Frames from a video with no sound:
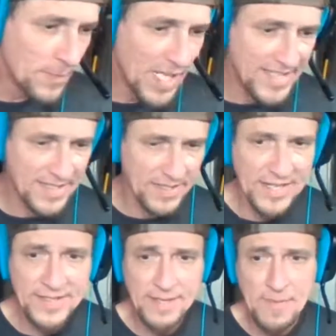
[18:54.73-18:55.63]
it's
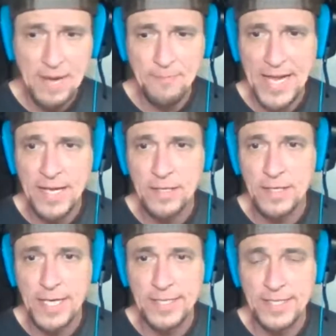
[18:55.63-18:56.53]
linked in my banner
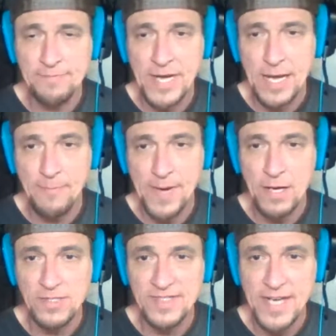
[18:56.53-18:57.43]
and in my
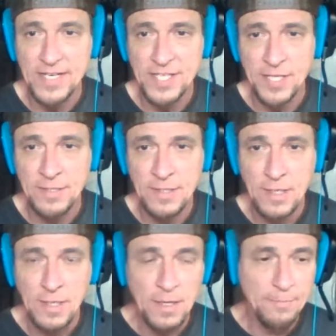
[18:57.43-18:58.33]
about section,
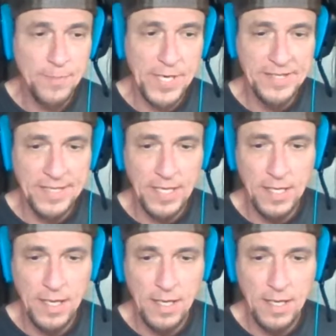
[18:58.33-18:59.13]
but the